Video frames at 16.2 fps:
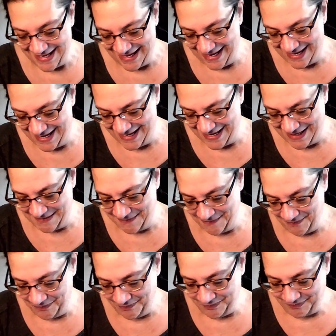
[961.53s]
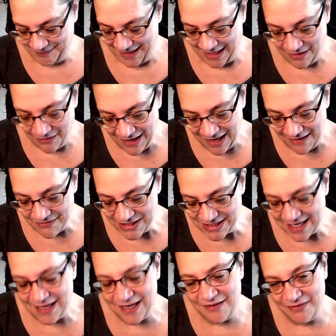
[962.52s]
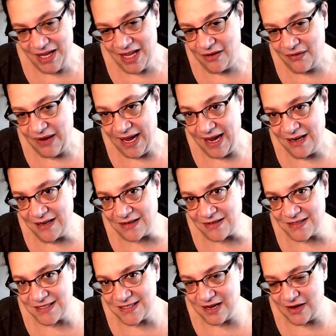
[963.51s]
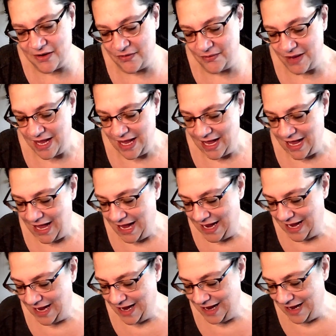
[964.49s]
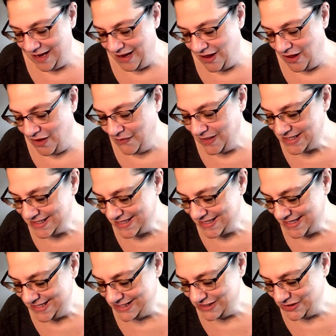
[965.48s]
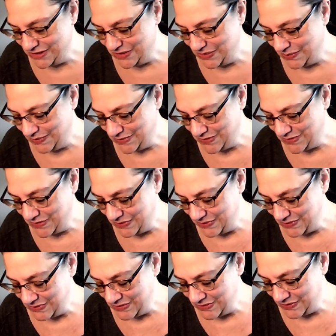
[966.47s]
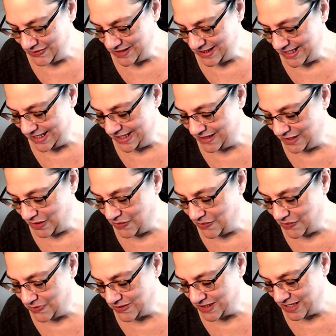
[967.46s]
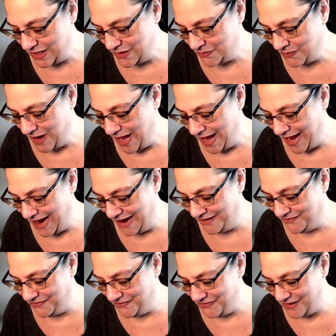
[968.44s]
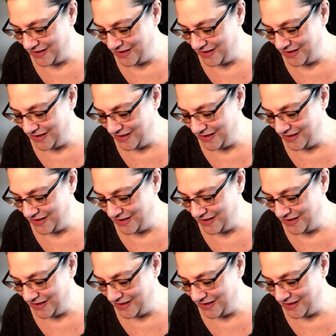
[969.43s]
I don't have a ton of yellow candles, so always nice to see those arrive.